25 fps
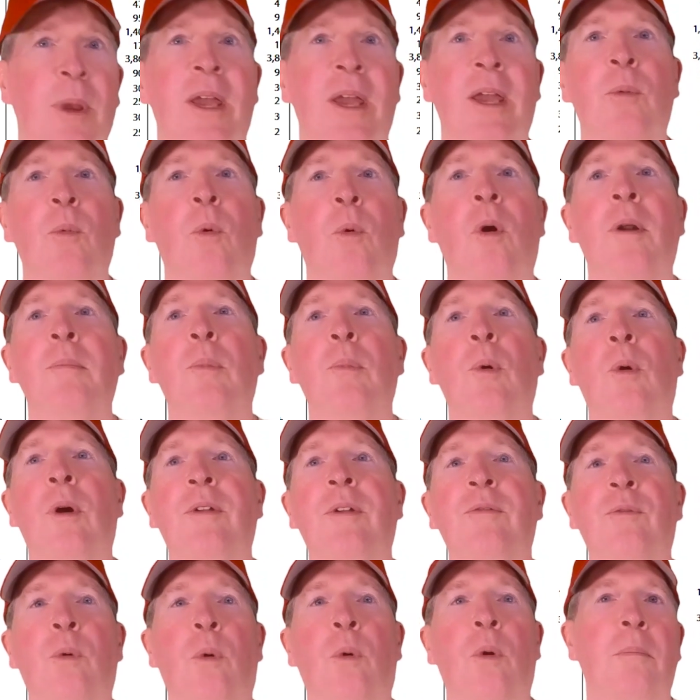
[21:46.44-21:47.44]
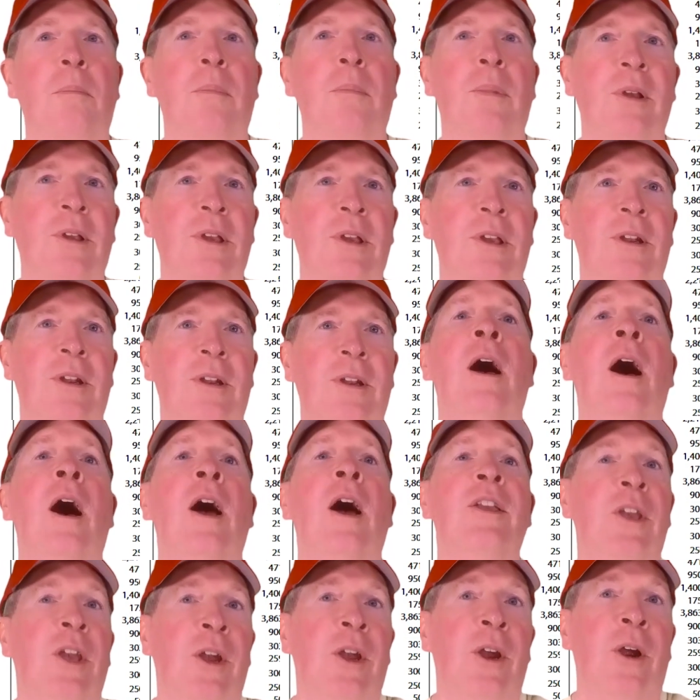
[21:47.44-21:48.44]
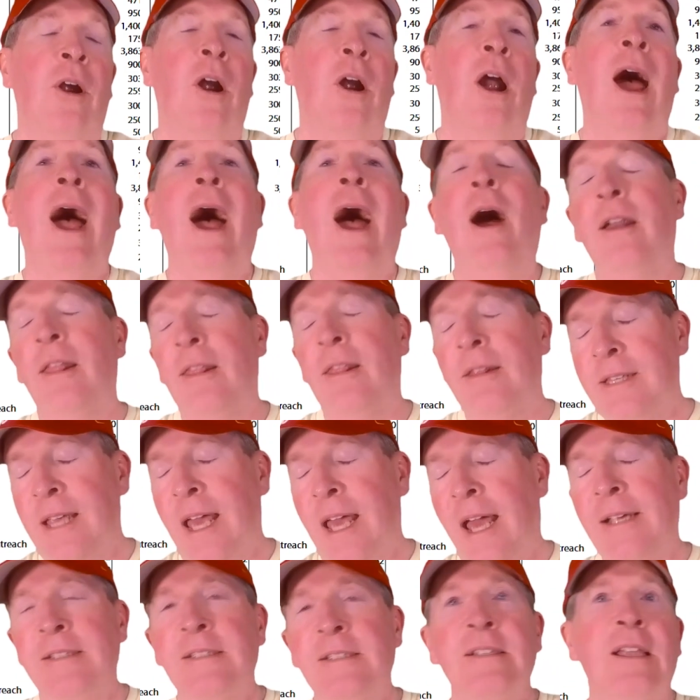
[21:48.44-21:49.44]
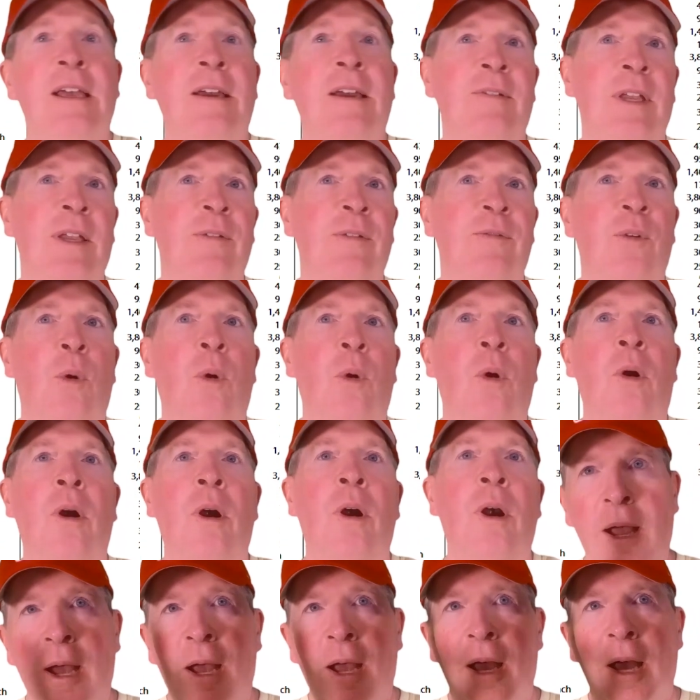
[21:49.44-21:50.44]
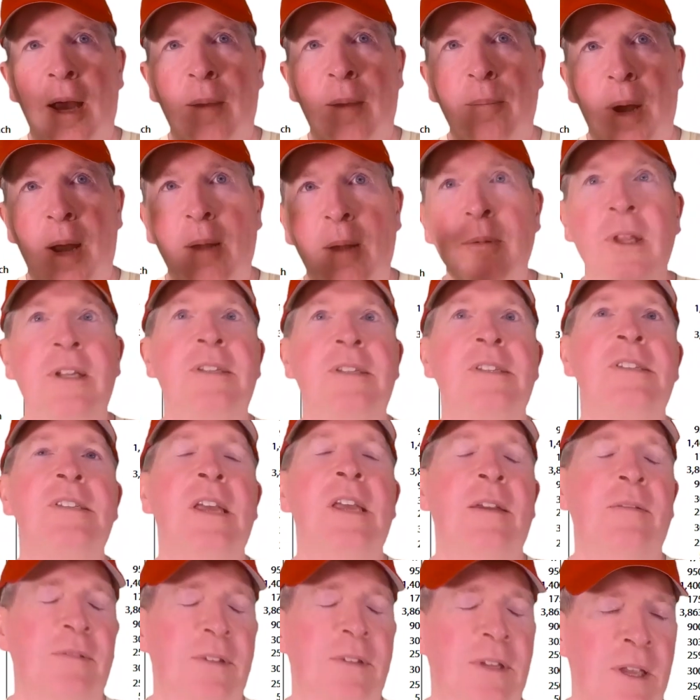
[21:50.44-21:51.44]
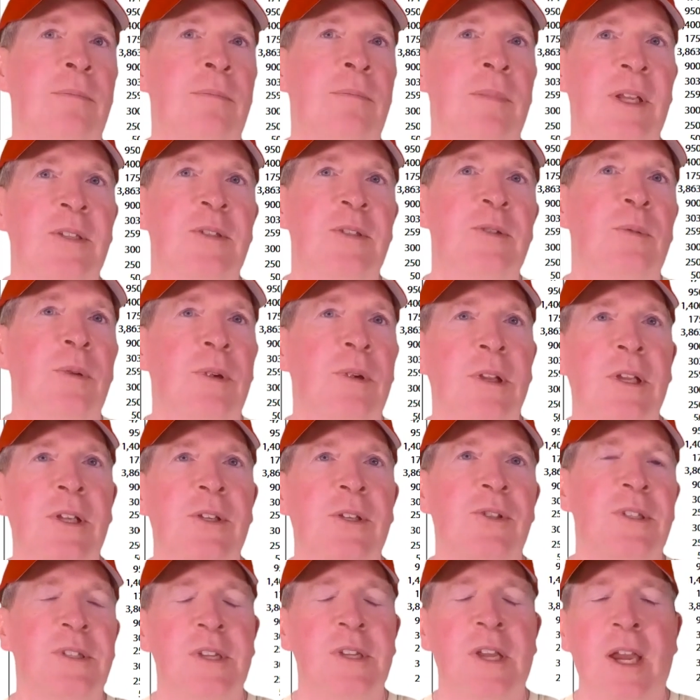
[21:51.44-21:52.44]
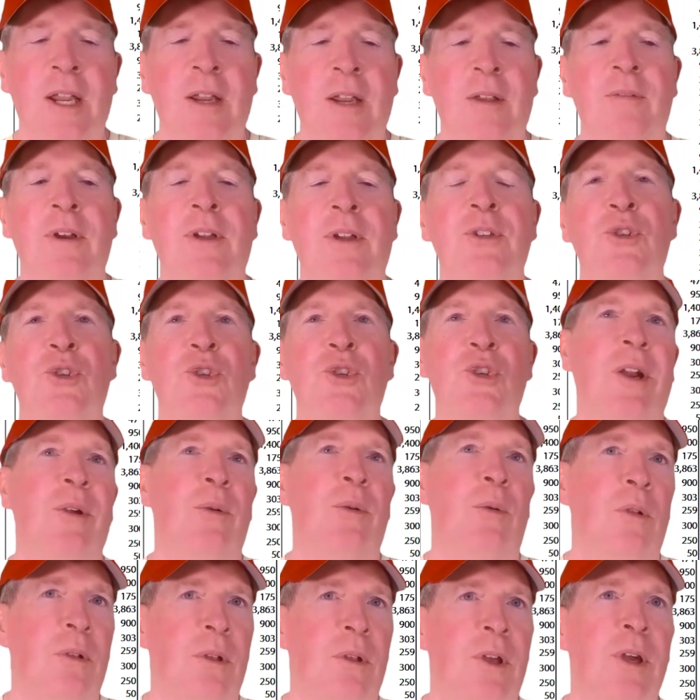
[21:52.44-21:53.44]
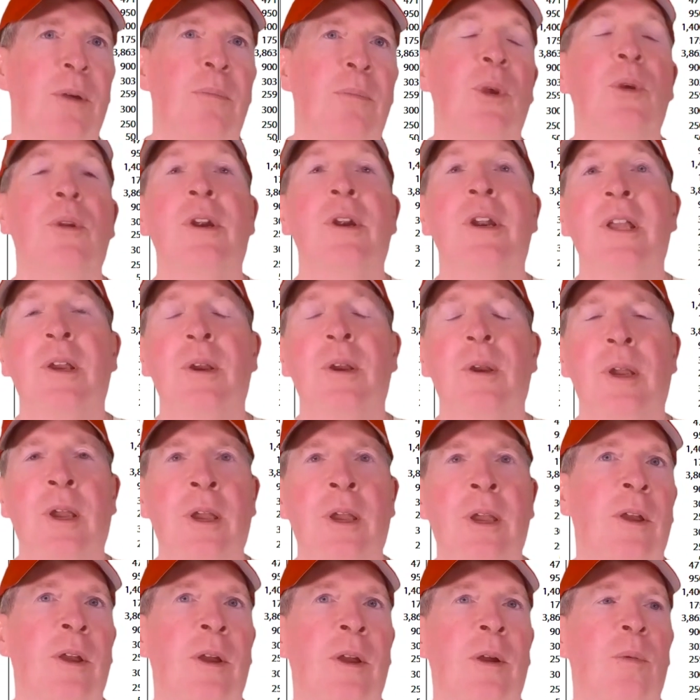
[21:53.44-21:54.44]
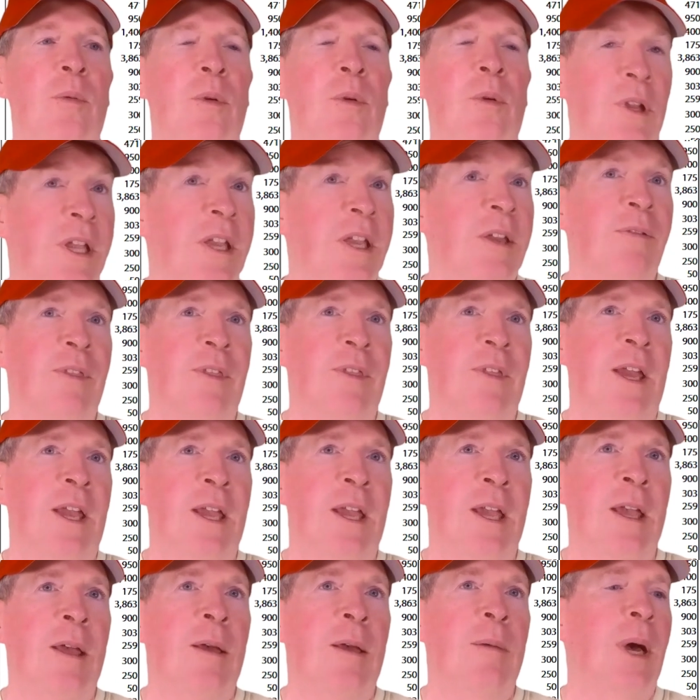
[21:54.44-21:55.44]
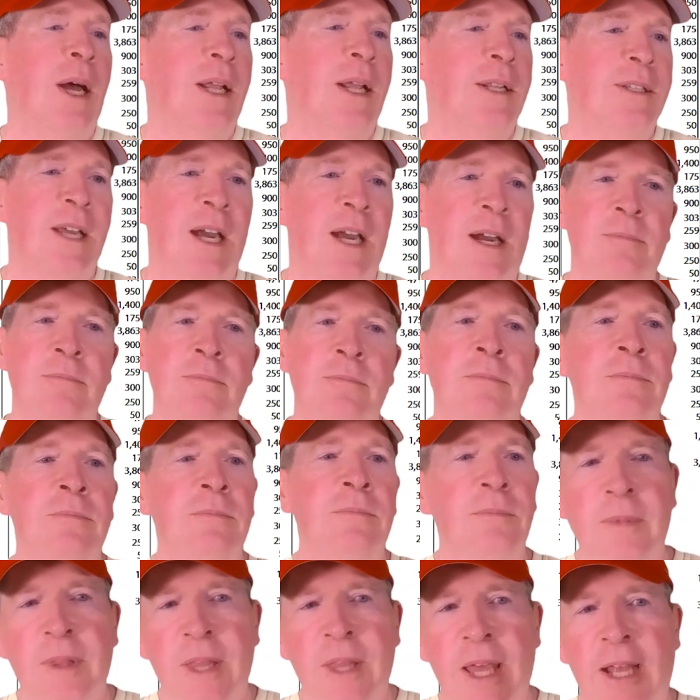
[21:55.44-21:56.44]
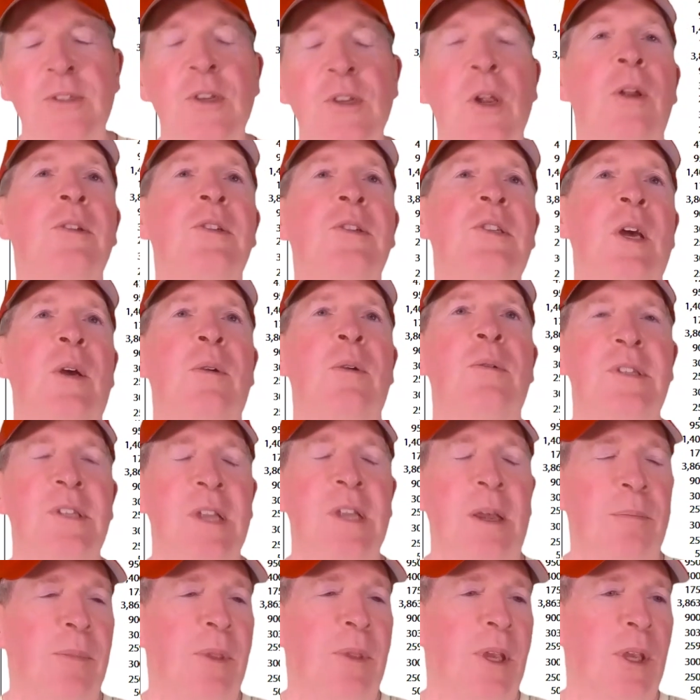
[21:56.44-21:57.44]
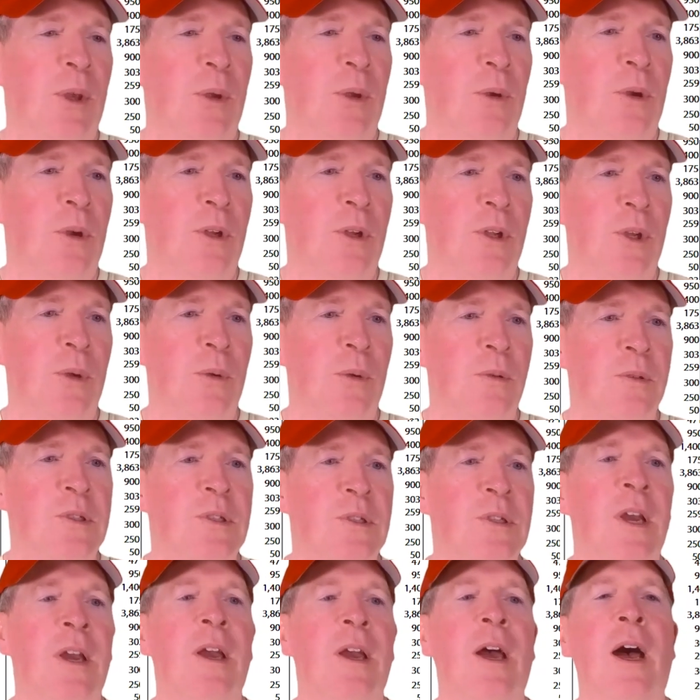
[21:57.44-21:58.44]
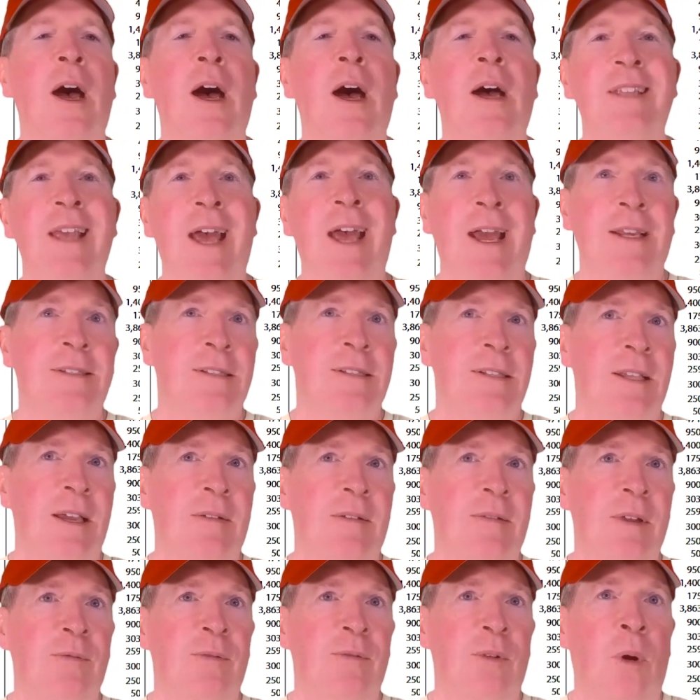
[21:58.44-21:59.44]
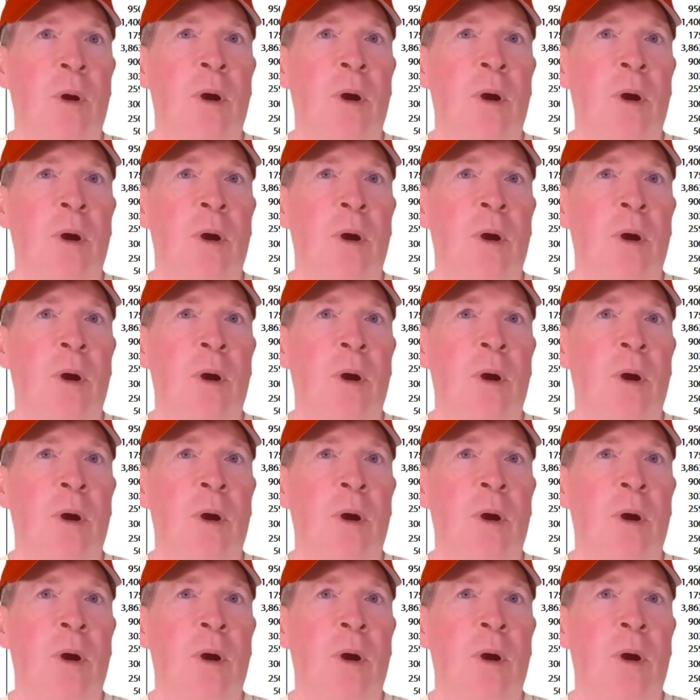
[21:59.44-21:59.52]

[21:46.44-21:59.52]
$1.4 million a year out of the tax levy for public safety. It's really just kind of a general community relief thing, but that's also something you could use a tax levy for.